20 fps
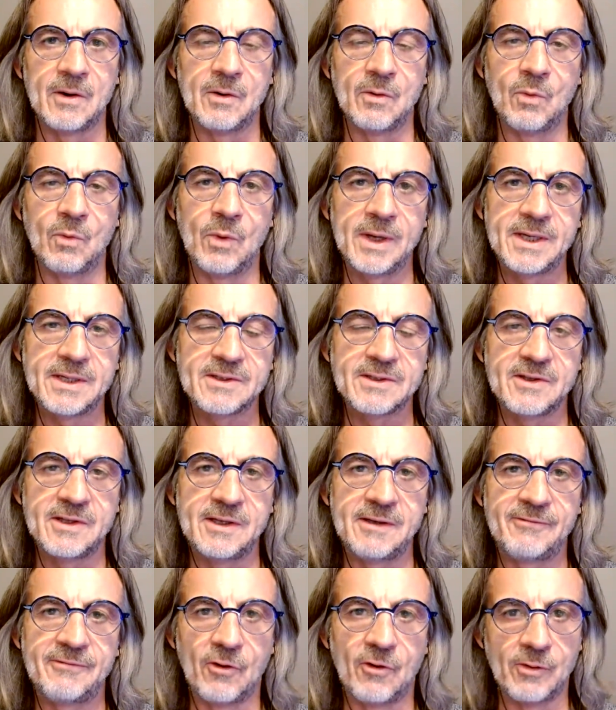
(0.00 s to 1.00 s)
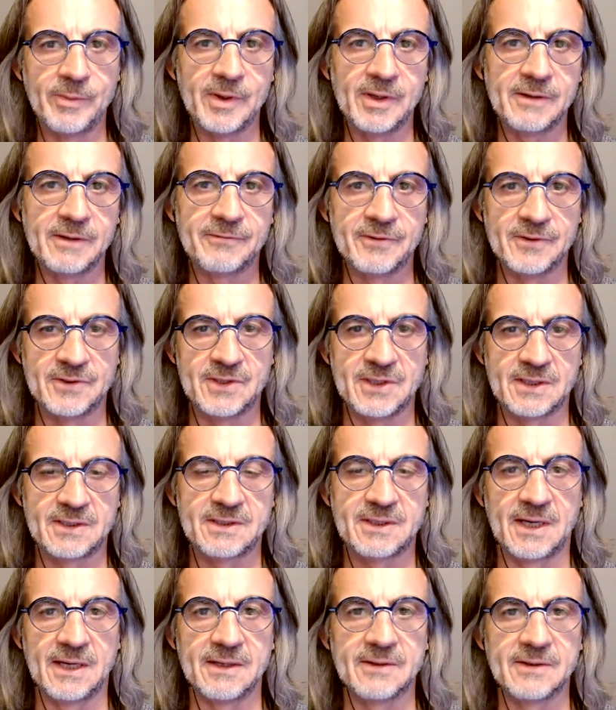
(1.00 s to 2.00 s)
what is the formula for
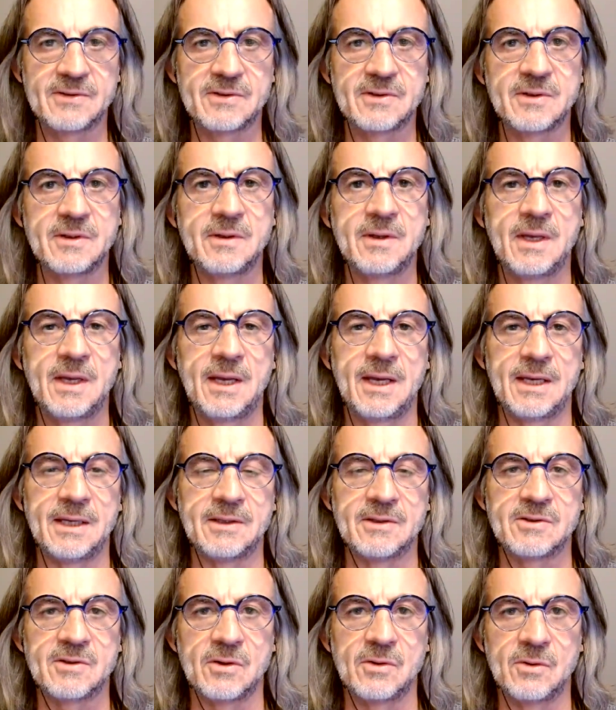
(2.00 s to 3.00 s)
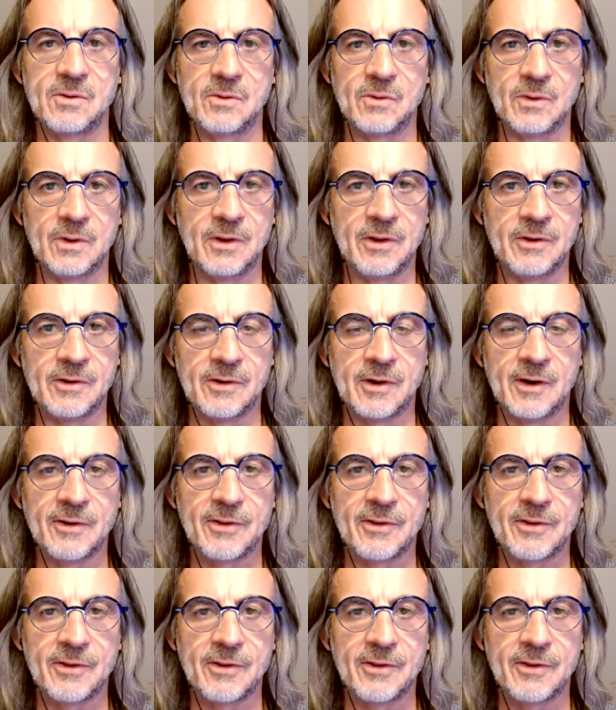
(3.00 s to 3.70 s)
success. And so there are